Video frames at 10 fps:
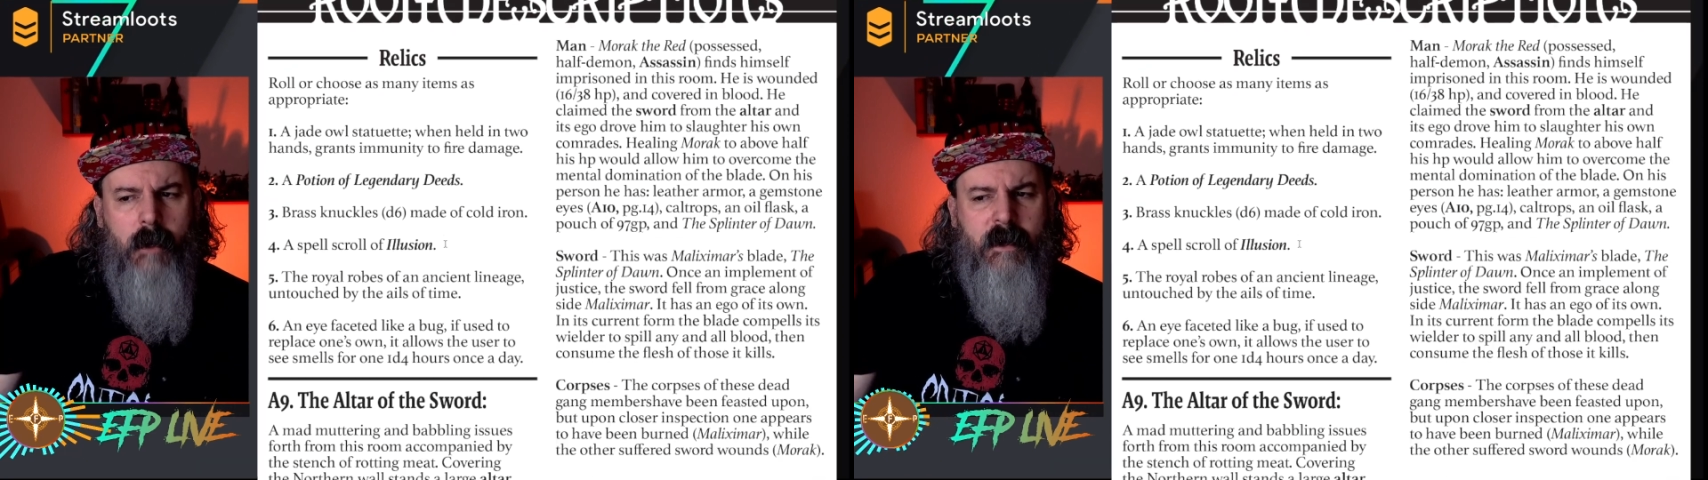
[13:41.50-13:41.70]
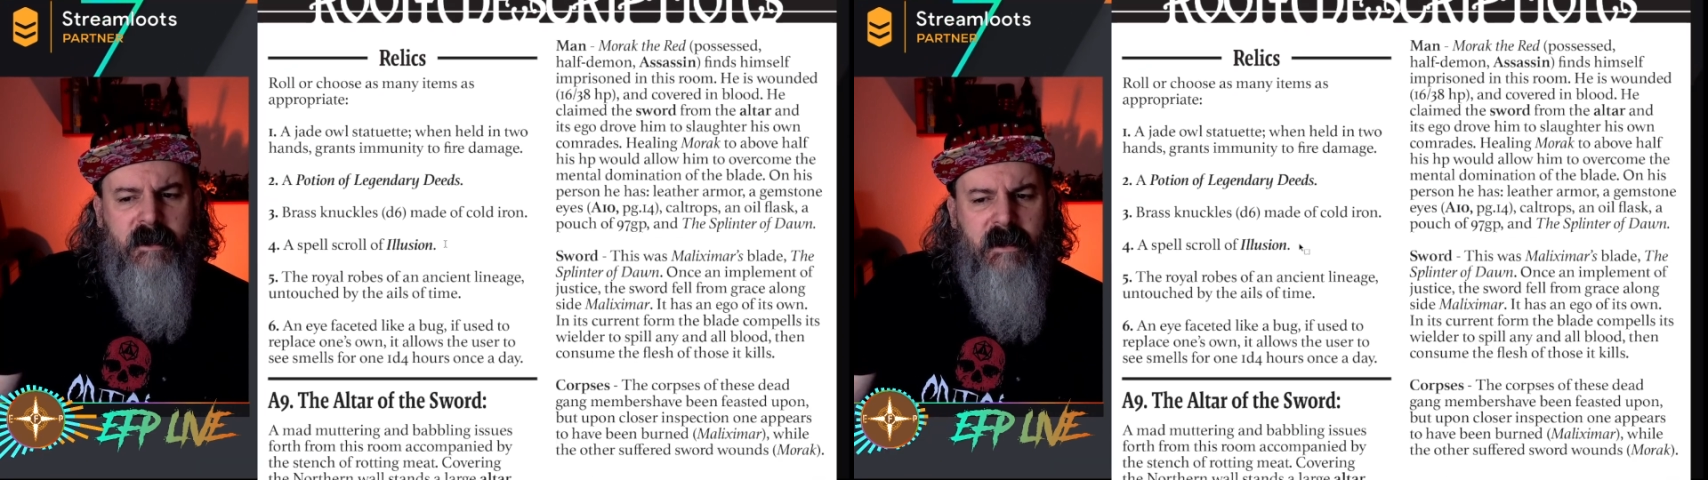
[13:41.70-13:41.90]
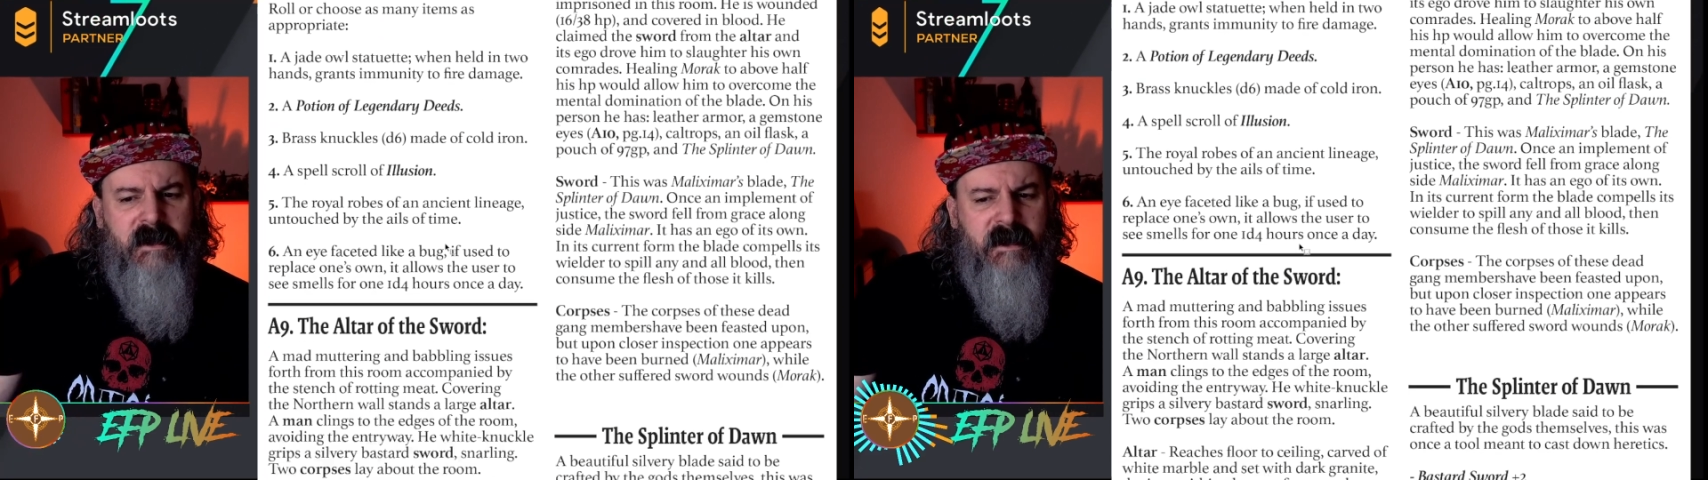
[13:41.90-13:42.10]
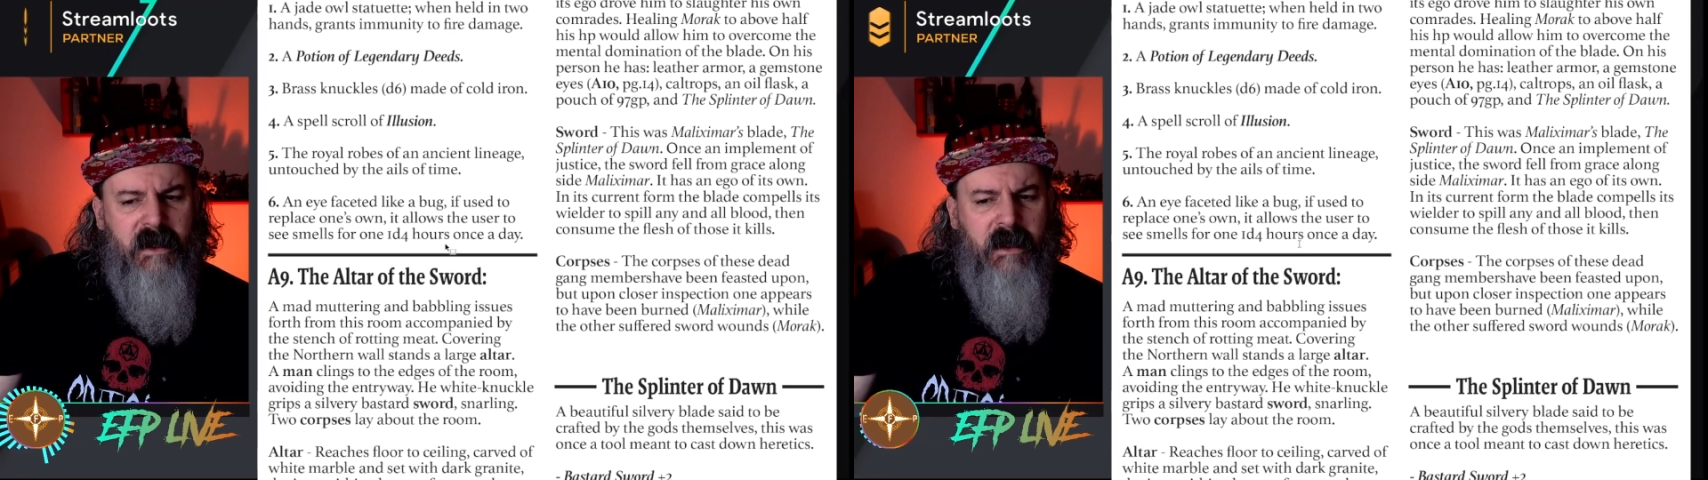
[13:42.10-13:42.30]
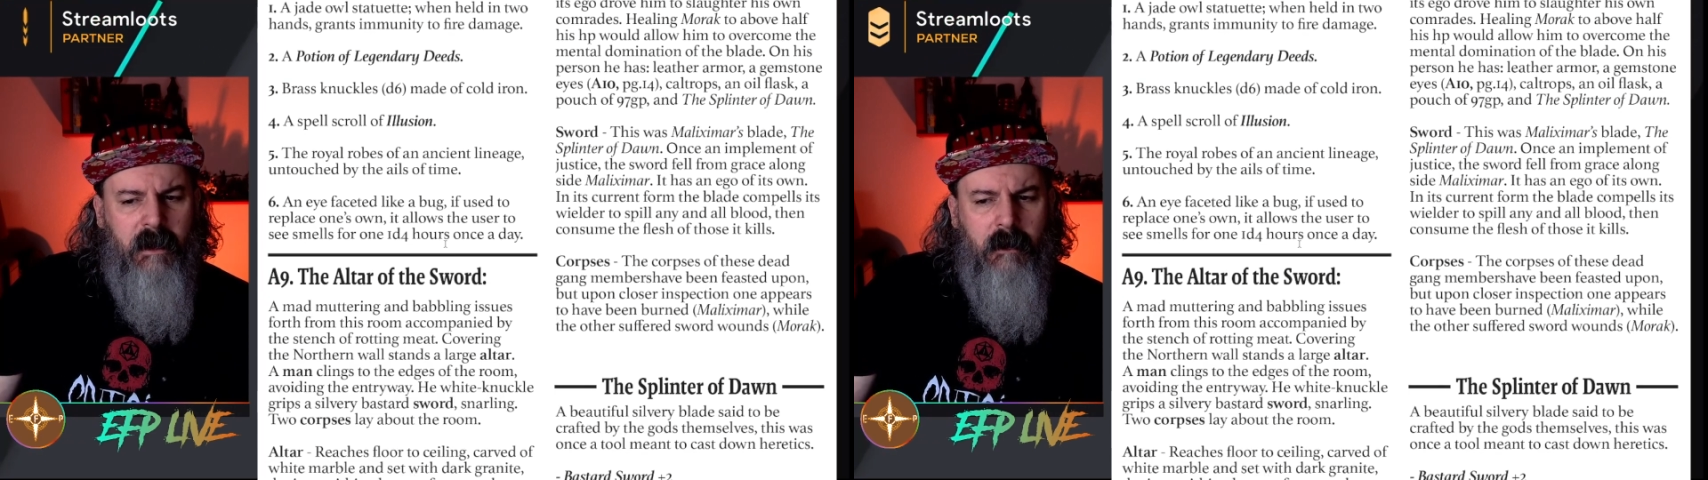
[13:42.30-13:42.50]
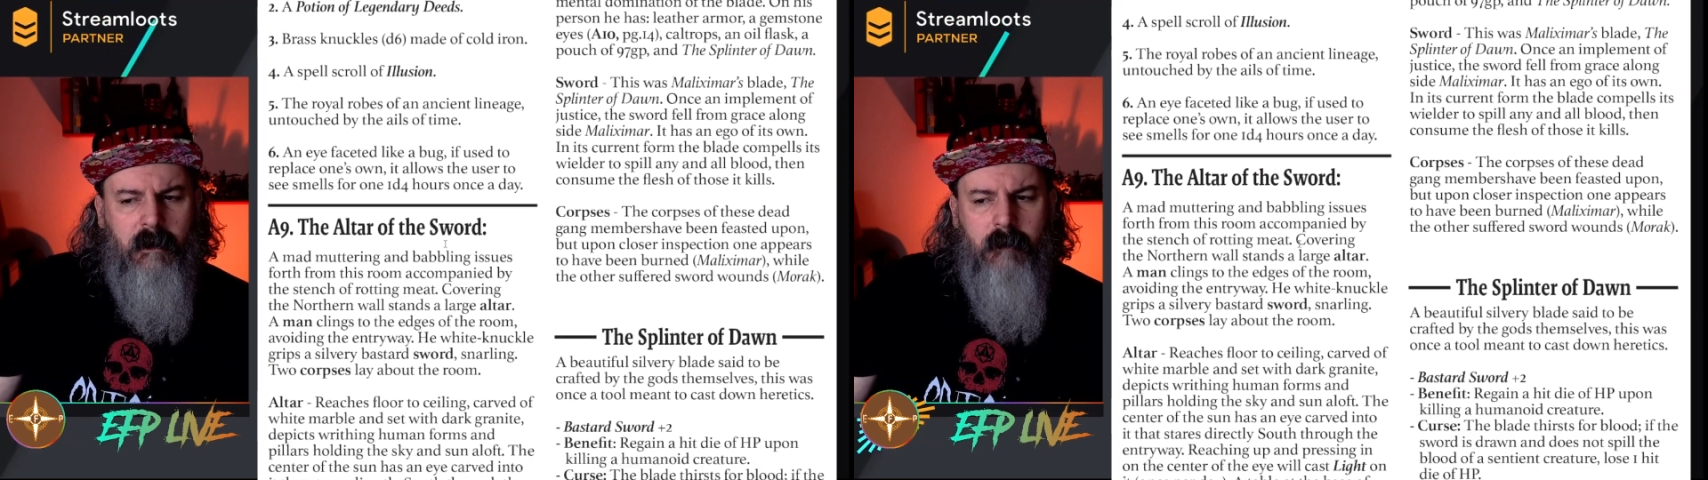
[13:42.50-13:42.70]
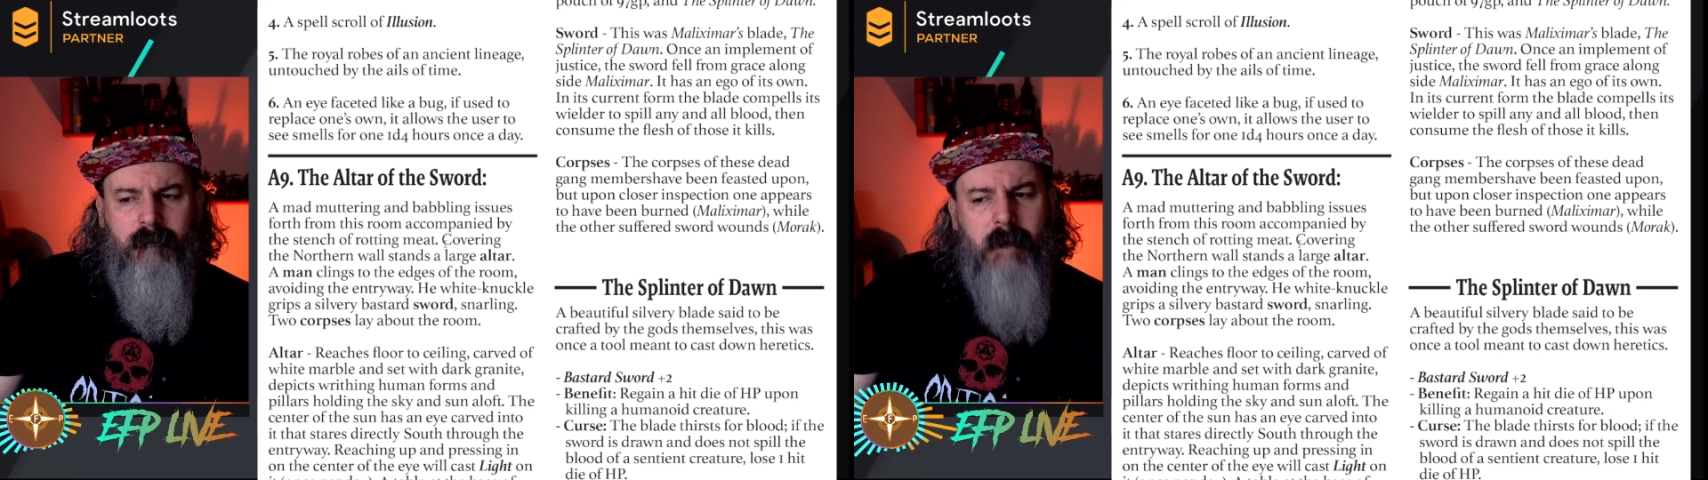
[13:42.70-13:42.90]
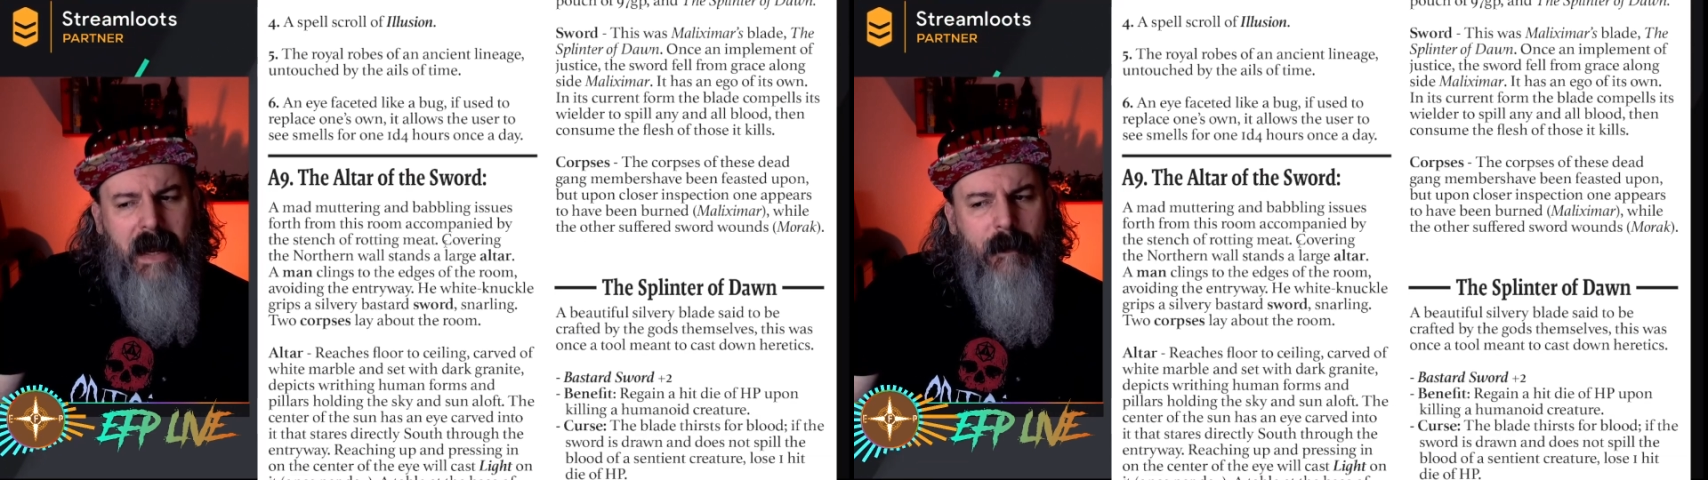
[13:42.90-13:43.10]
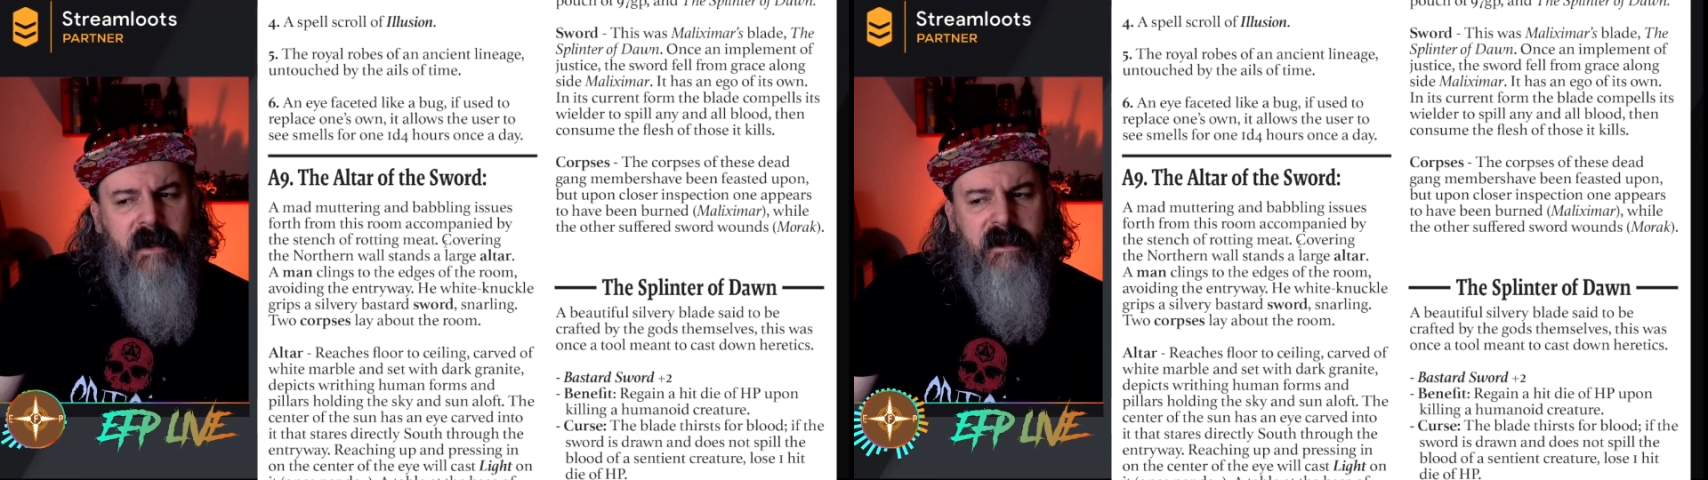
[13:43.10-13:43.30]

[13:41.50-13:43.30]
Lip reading: this in a sitting. Maybe